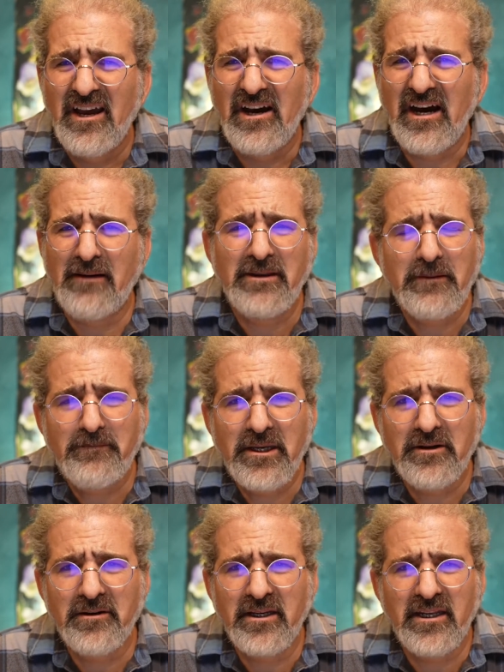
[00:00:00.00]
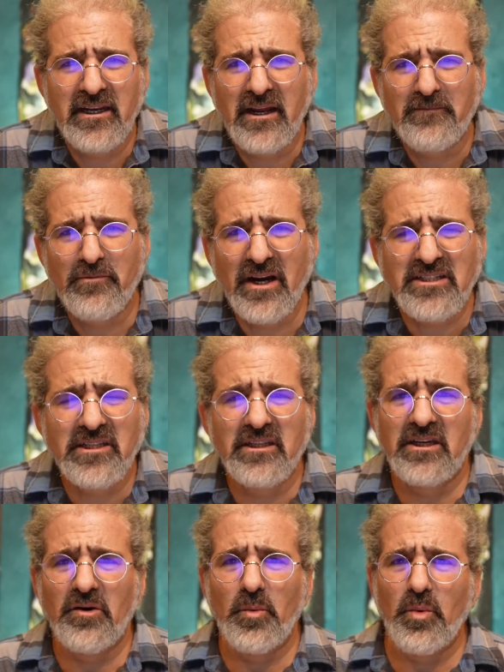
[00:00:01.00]
I'm in a period and I'm
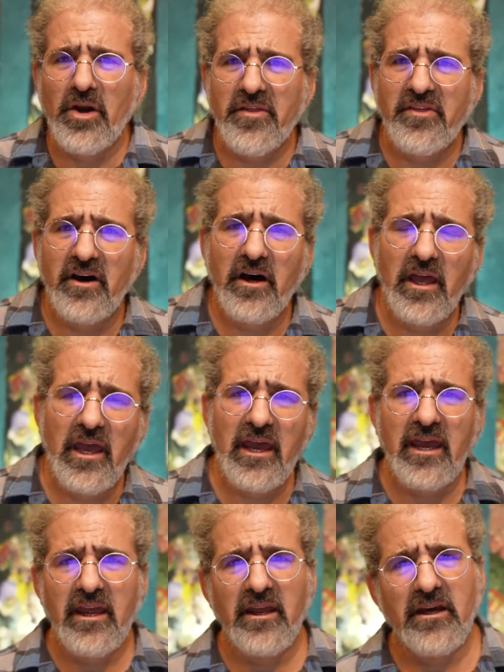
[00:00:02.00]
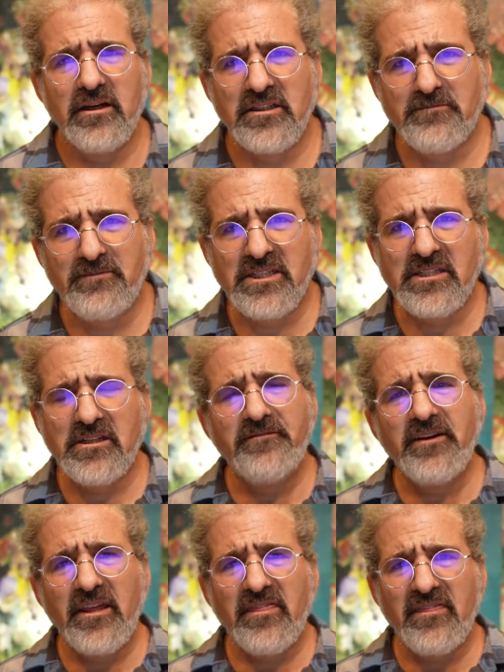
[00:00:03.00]
wrestling with a
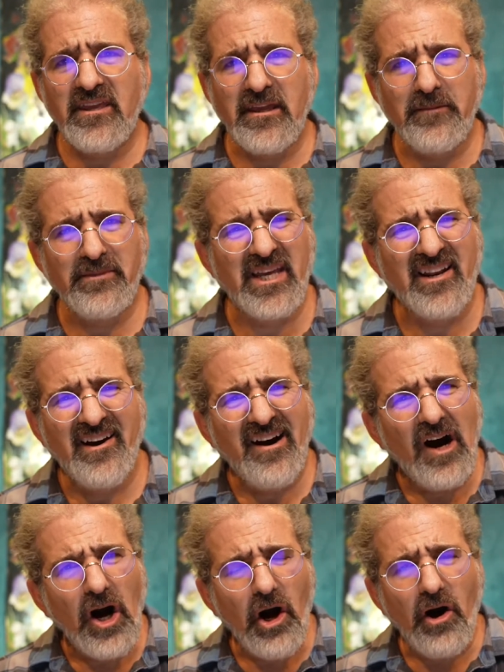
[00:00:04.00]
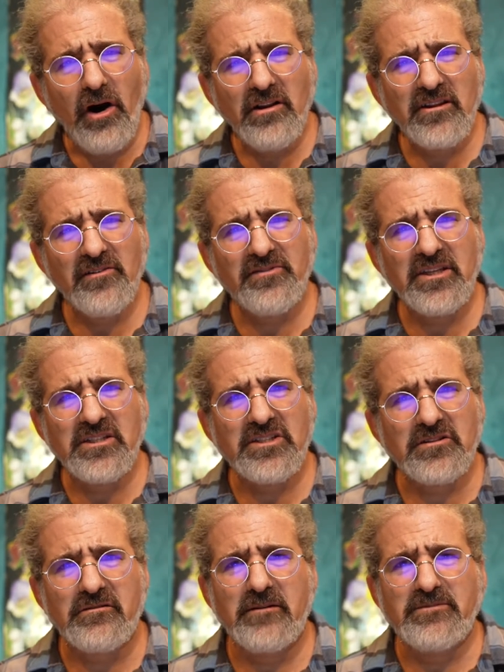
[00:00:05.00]
specific theme that all of these
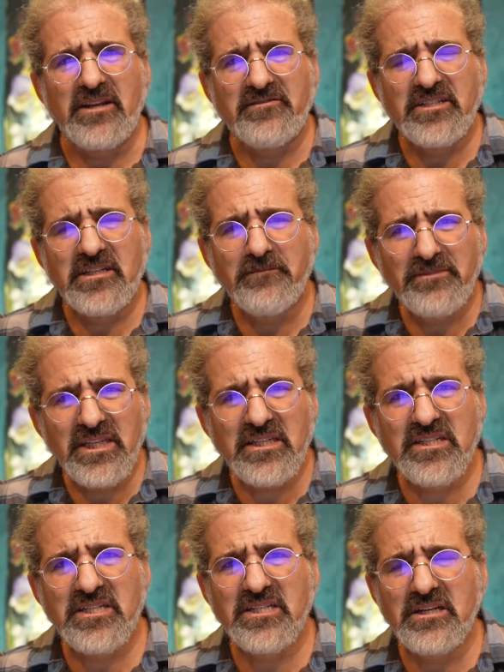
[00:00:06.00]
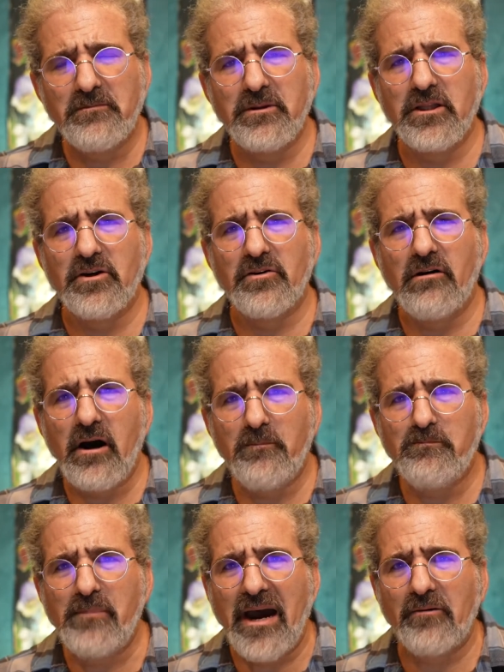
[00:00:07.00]
scripts have something similar
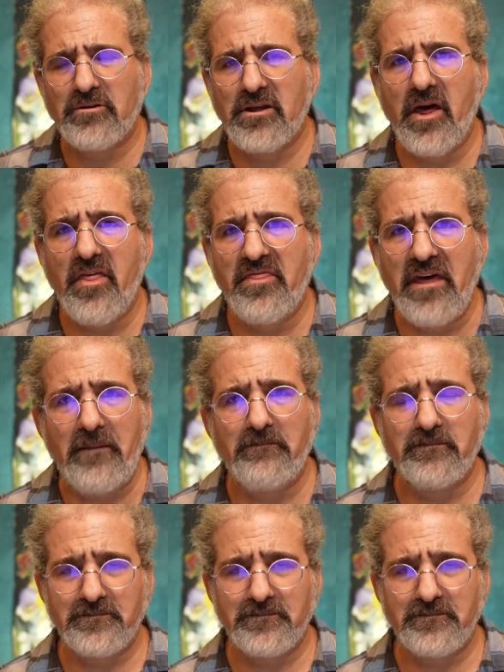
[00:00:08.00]
about them.